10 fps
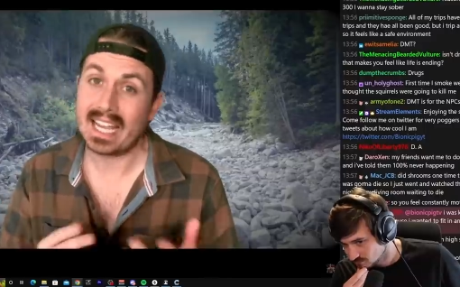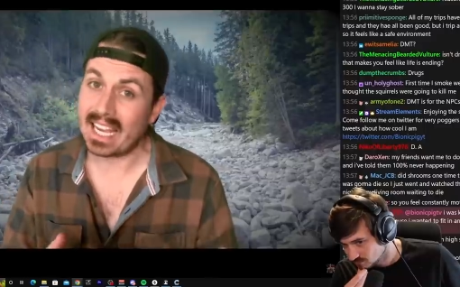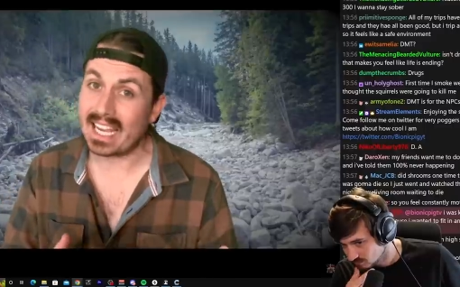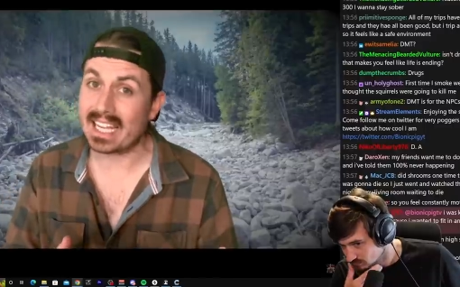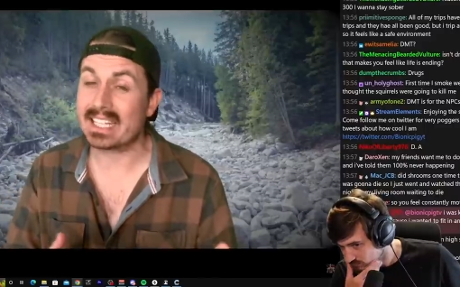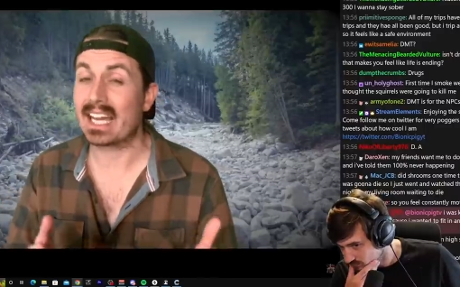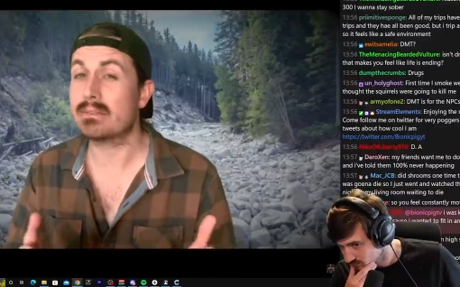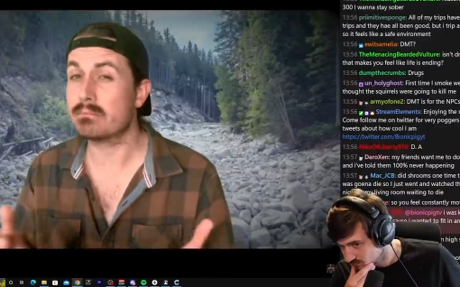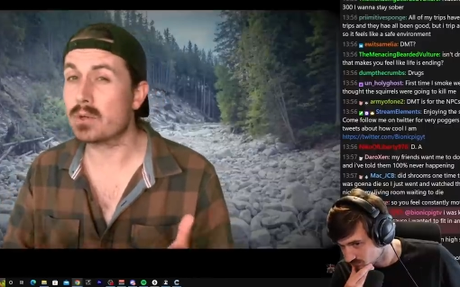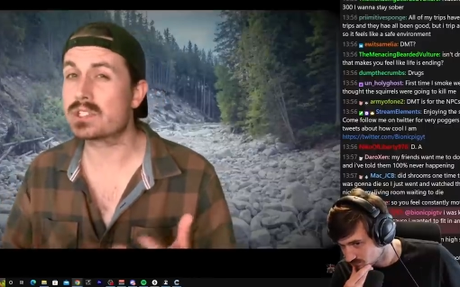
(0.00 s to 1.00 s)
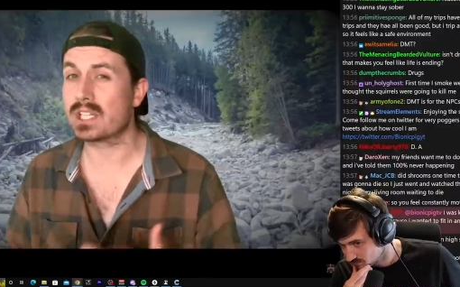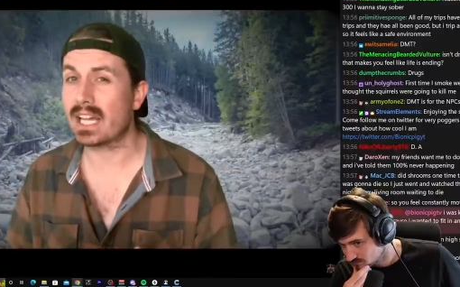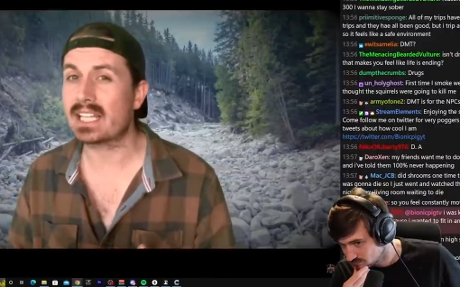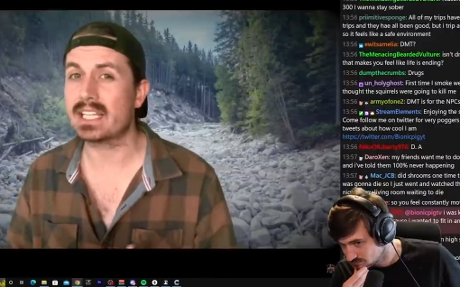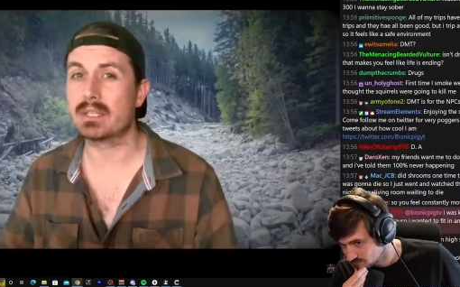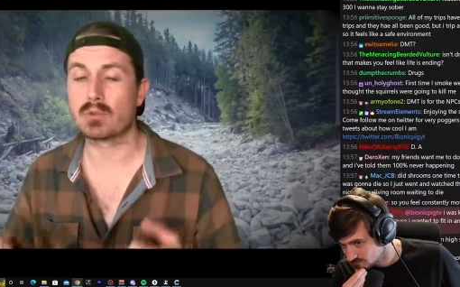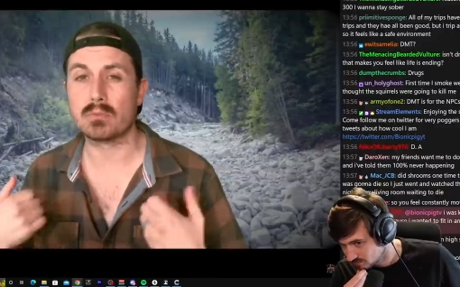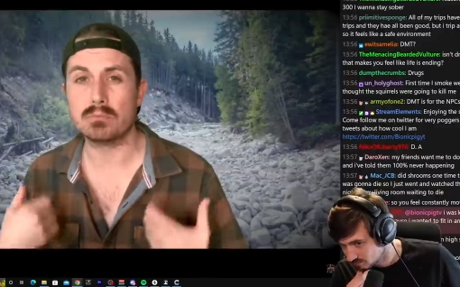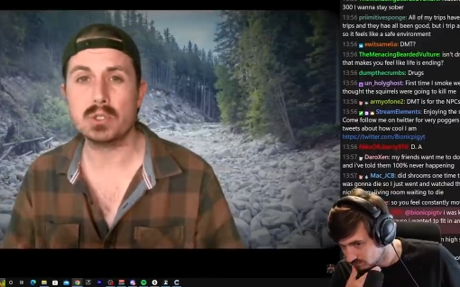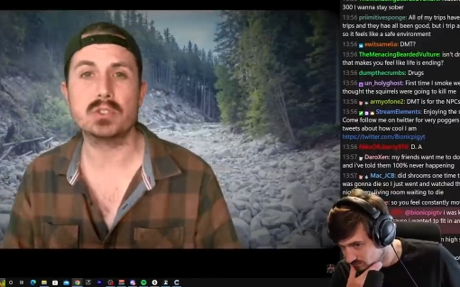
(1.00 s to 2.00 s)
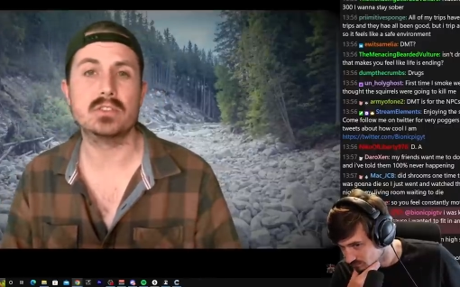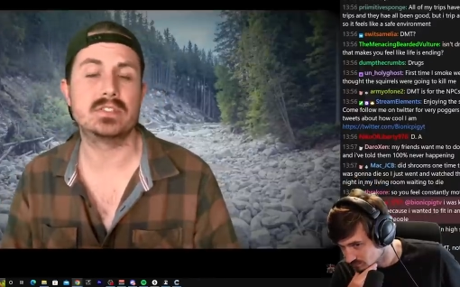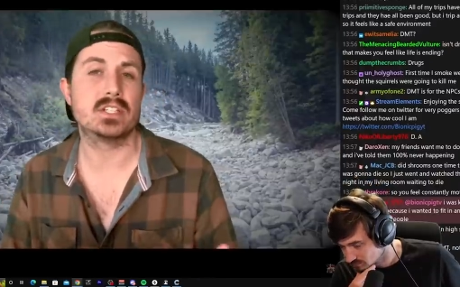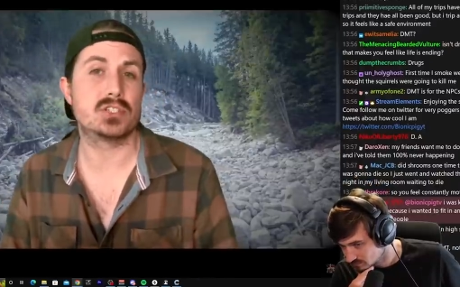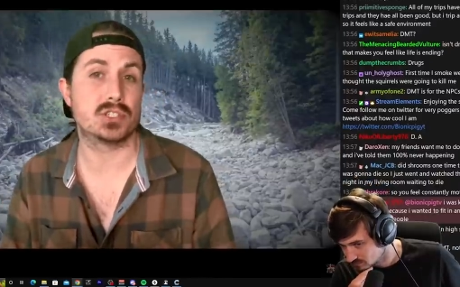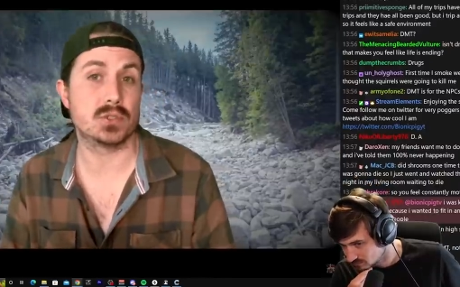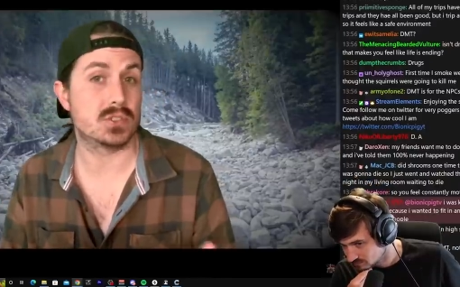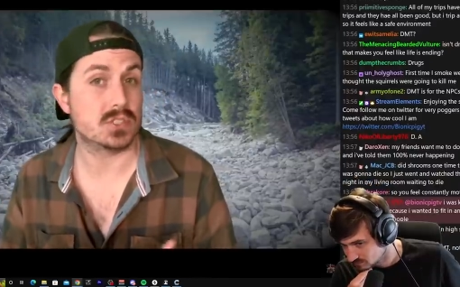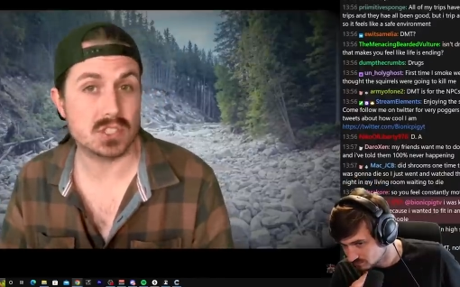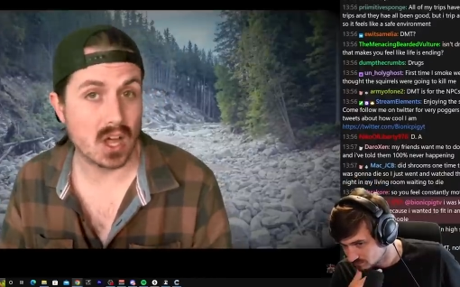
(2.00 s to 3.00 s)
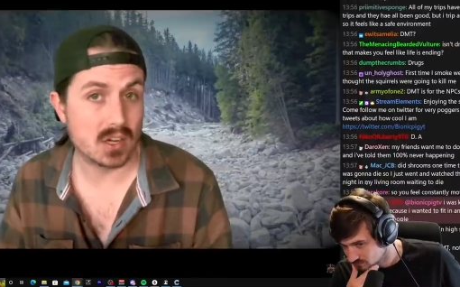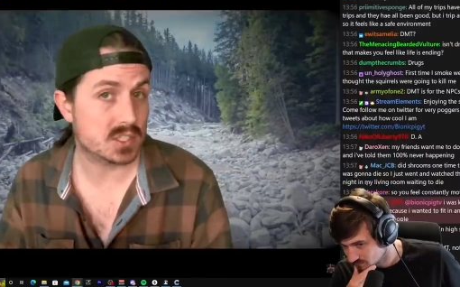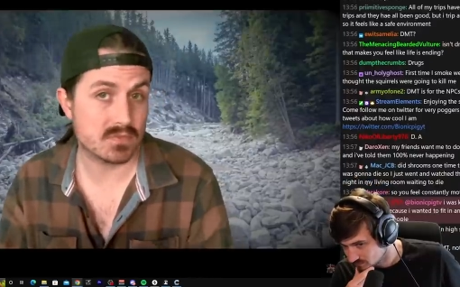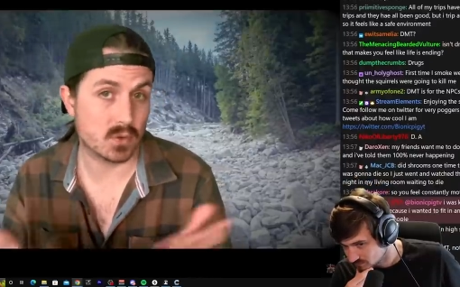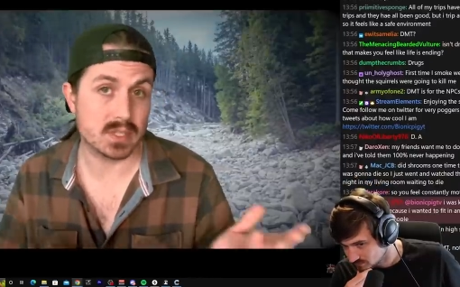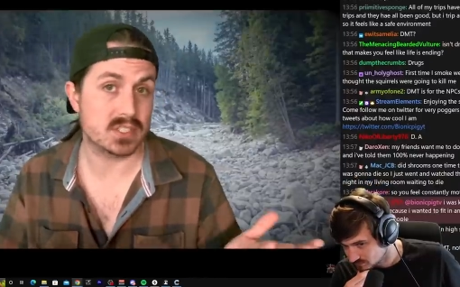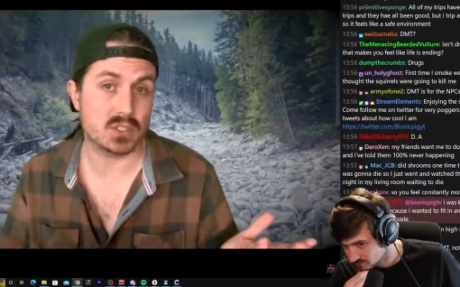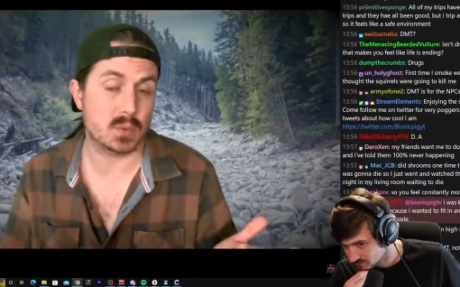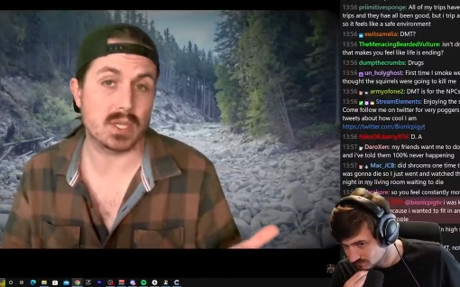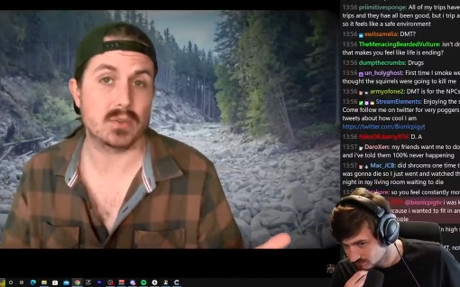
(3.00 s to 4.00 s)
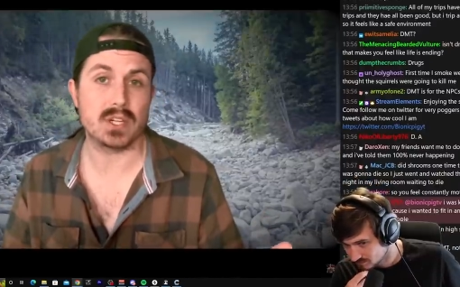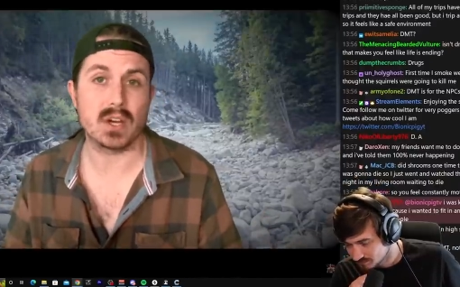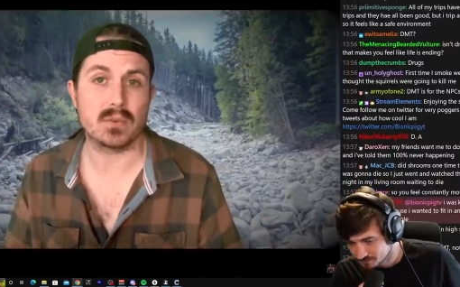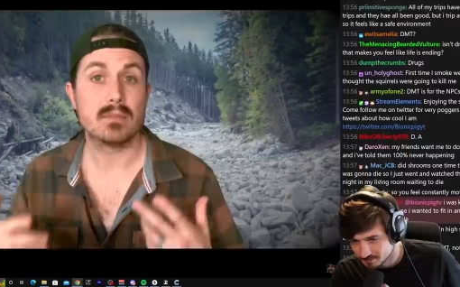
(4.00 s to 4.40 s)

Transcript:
Speaker 1: and had most likely removed his shoes and socks for reasons we don't know.